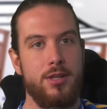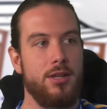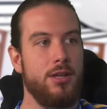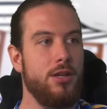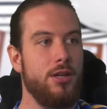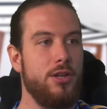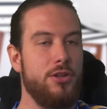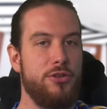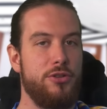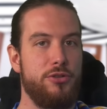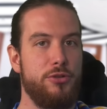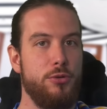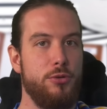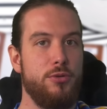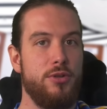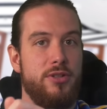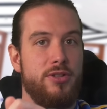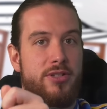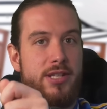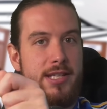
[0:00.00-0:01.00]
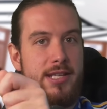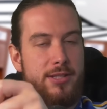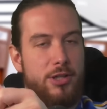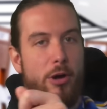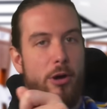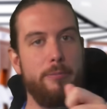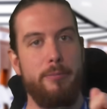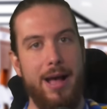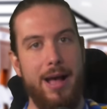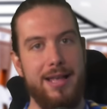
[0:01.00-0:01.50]
as soon as he's
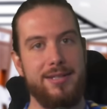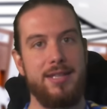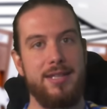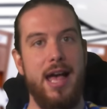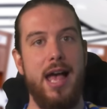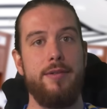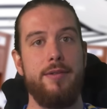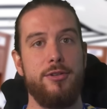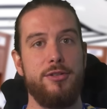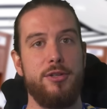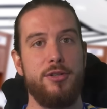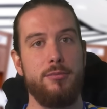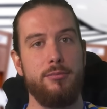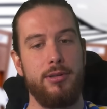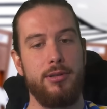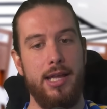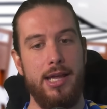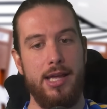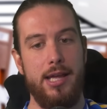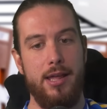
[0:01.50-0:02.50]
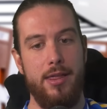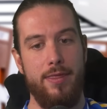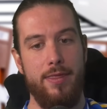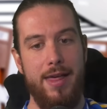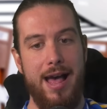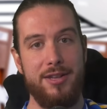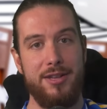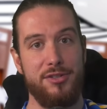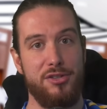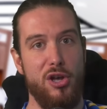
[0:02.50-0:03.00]
gone past that Everton player,
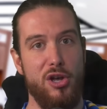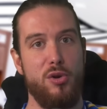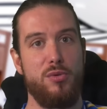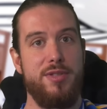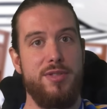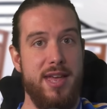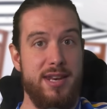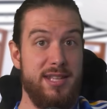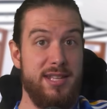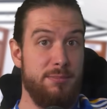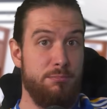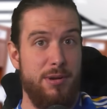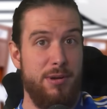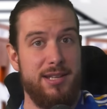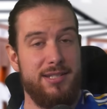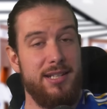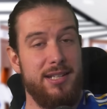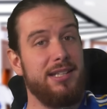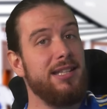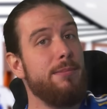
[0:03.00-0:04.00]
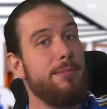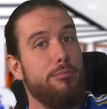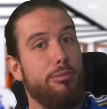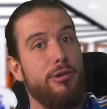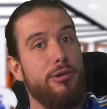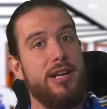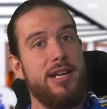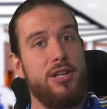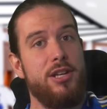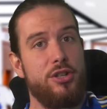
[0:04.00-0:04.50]
that zone then is basically
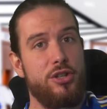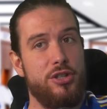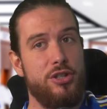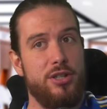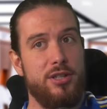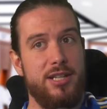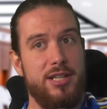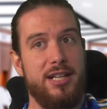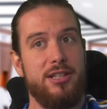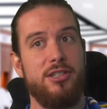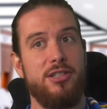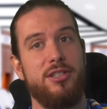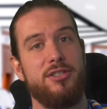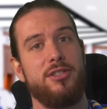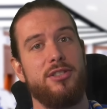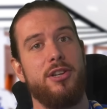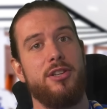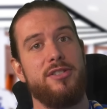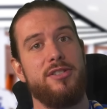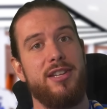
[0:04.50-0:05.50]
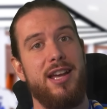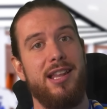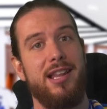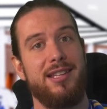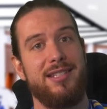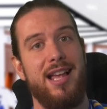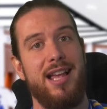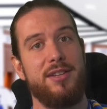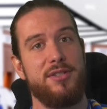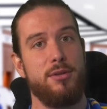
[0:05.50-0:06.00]
breached. Nicolas
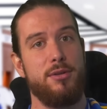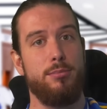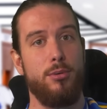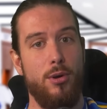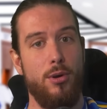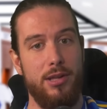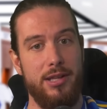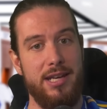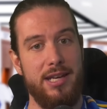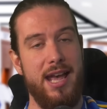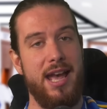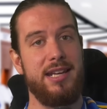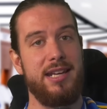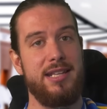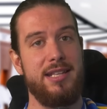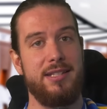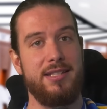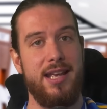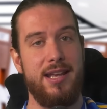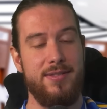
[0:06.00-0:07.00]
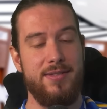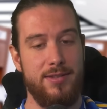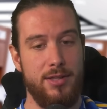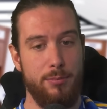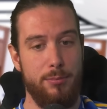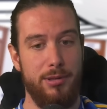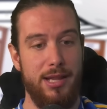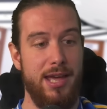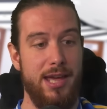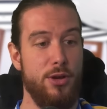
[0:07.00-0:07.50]
Gonzalez has the ball in it, and the
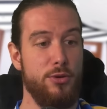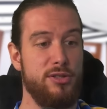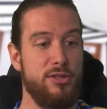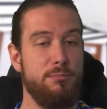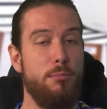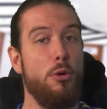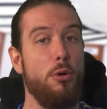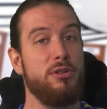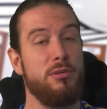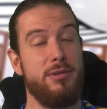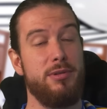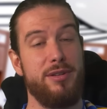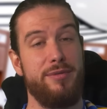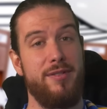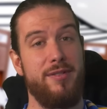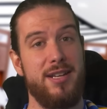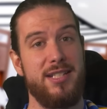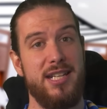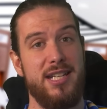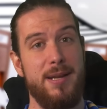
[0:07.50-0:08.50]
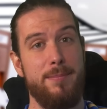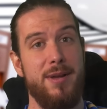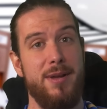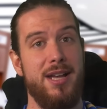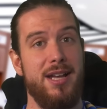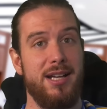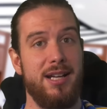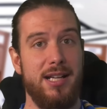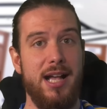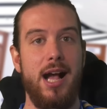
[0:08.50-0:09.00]
player who's supposed to be defending him
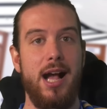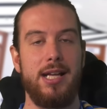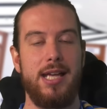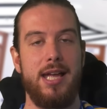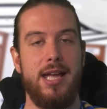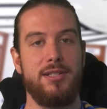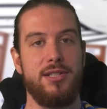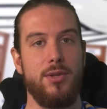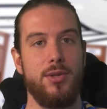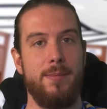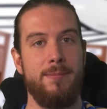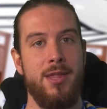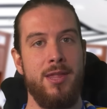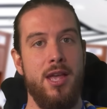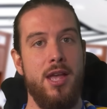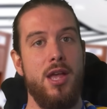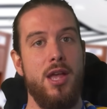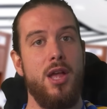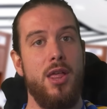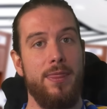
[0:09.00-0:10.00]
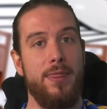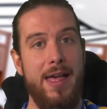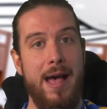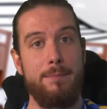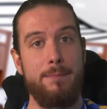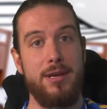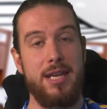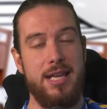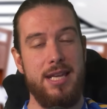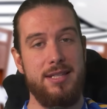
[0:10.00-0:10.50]
can't get to him. That
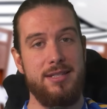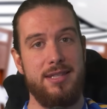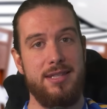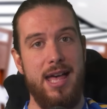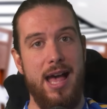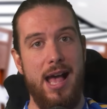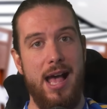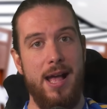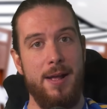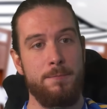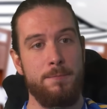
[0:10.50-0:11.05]
means that